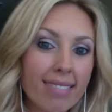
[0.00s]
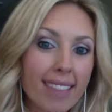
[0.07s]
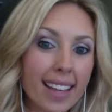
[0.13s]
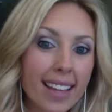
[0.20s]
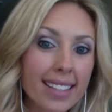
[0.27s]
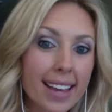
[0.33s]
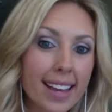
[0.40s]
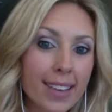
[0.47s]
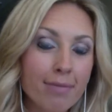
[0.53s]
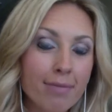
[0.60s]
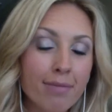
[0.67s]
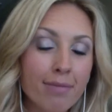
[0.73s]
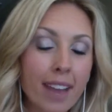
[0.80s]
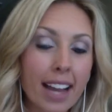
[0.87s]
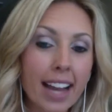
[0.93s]
That's it.
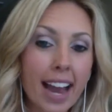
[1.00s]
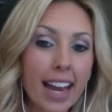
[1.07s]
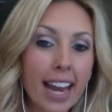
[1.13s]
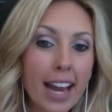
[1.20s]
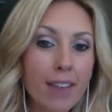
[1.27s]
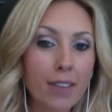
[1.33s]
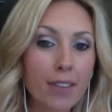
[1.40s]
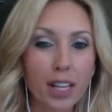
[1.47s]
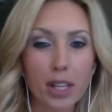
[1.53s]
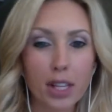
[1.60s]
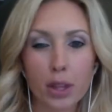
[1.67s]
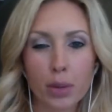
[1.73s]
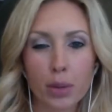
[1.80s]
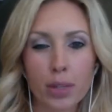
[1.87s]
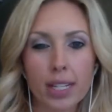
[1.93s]
I kind of have
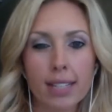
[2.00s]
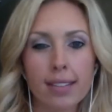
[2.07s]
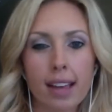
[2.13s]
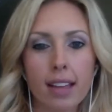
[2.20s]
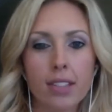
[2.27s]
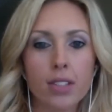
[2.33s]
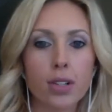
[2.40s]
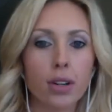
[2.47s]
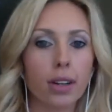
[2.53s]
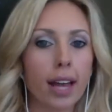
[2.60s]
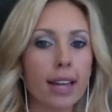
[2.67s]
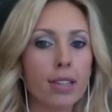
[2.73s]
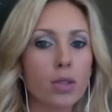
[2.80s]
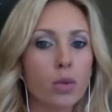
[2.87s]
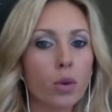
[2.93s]
a 3-sentence or
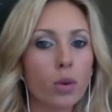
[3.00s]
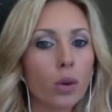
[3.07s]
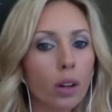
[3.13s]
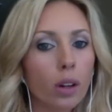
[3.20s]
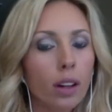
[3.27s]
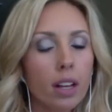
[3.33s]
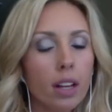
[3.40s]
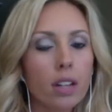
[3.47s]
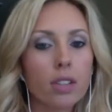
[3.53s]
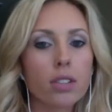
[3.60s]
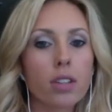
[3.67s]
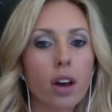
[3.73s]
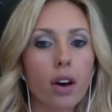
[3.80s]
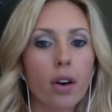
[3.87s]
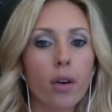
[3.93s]
less rule.
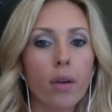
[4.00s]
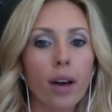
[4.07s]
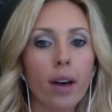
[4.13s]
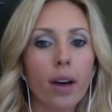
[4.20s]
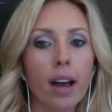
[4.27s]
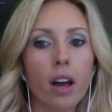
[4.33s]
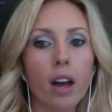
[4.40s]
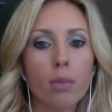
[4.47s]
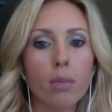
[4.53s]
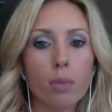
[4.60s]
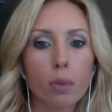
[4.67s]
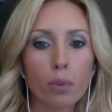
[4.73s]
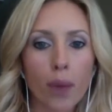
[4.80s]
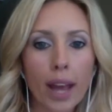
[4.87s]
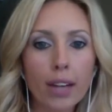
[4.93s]
So
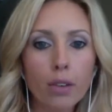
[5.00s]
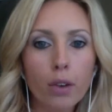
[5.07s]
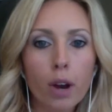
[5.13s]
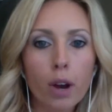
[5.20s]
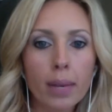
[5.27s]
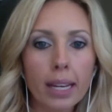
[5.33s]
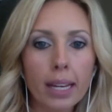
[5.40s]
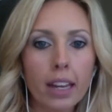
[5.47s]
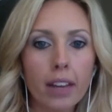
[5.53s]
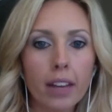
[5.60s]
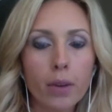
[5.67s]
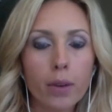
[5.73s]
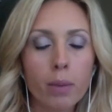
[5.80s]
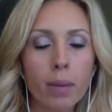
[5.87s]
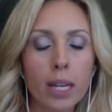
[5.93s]
breadcrumbing
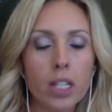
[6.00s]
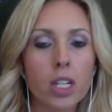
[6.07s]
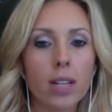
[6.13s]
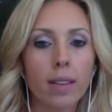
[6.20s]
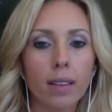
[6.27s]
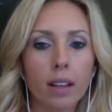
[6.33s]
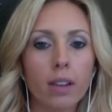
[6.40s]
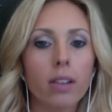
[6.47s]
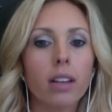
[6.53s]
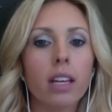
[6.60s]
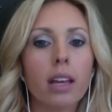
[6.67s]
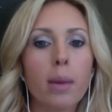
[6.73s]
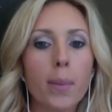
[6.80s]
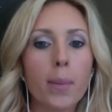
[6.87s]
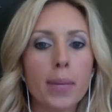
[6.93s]
information
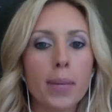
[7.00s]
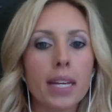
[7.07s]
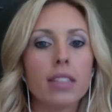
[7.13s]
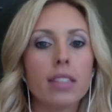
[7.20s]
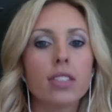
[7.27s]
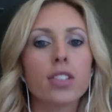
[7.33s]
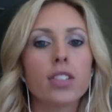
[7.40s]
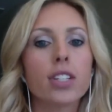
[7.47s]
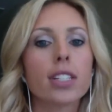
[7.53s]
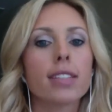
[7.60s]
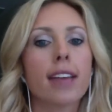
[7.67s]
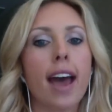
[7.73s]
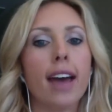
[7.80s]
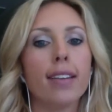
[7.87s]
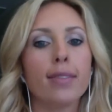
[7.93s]
literally means just
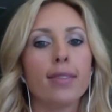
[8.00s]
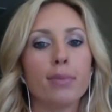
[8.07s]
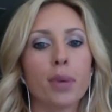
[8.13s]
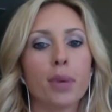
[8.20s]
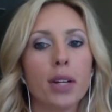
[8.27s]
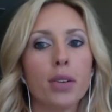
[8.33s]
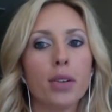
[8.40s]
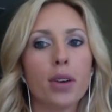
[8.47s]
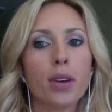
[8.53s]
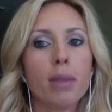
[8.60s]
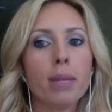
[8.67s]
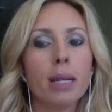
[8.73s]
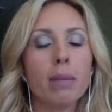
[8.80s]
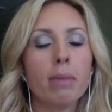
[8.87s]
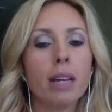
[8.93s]
that.
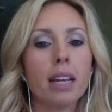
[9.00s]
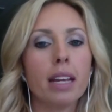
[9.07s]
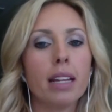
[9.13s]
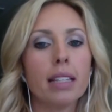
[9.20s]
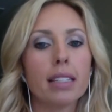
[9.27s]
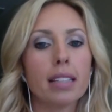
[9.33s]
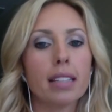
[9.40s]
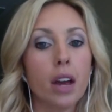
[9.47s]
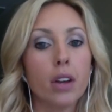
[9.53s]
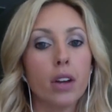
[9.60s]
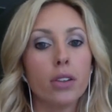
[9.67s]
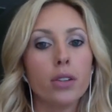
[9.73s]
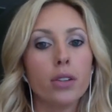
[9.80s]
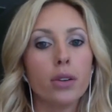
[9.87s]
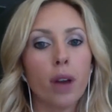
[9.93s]
Breadcrumbing means
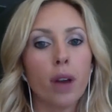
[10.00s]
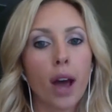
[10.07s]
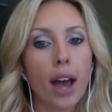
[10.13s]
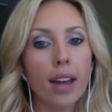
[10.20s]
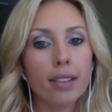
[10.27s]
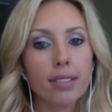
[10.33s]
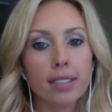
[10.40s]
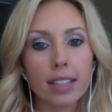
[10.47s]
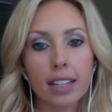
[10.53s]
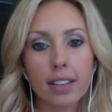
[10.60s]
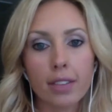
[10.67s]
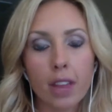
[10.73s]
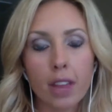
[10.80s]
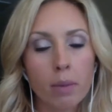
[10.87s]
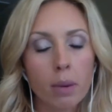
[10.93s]
do not
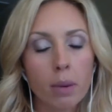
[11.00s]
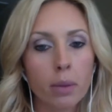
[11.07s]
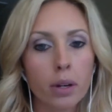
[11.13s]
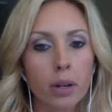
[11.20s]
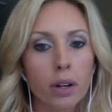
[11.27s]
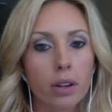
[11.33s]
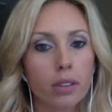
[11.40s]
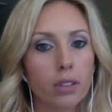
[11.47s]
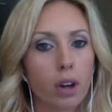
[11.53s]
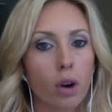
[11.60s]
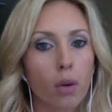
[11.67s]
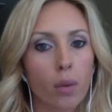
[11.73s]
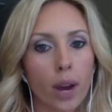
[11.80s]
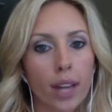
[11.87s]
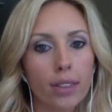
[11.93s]
give them a book.
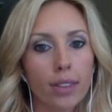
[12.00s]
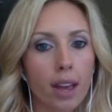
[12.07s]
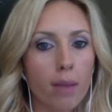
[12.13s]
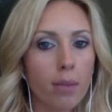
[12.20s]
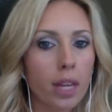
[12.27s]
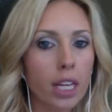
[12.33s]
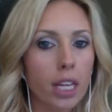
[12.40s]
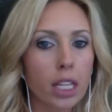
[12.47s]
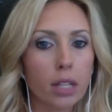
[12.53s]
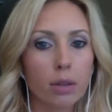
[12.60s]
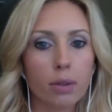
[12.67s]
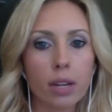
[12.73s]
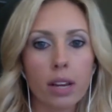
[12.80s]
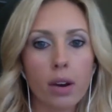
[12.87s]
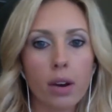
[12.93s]
Don't write them
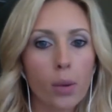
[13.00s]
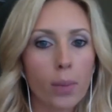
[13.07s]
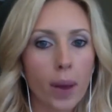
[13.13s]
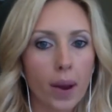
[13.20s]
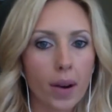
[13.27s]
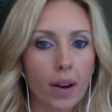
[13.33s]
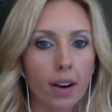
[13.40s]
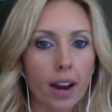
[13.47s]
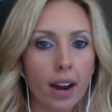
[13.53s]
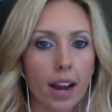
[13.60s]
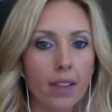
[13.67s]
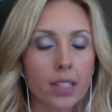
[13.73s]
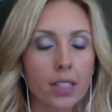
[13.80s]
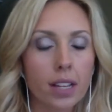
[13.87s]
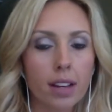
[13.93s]
3 whole paragraphs.